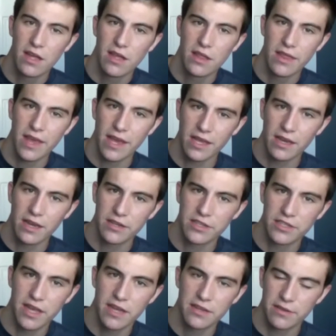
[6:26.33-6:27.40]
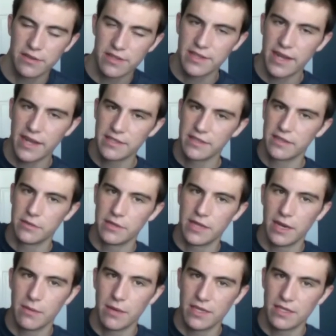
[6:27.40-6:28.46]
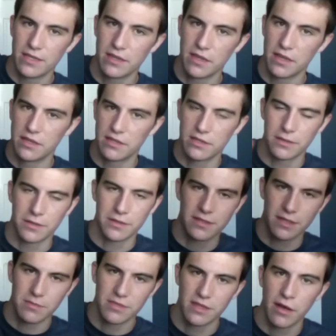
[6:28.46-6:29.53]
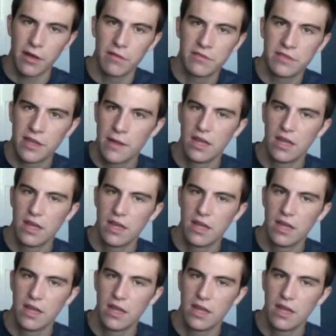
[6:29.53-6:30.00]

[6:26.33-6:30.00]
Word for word: they can just enter the stats into a database and then it sorts themselves.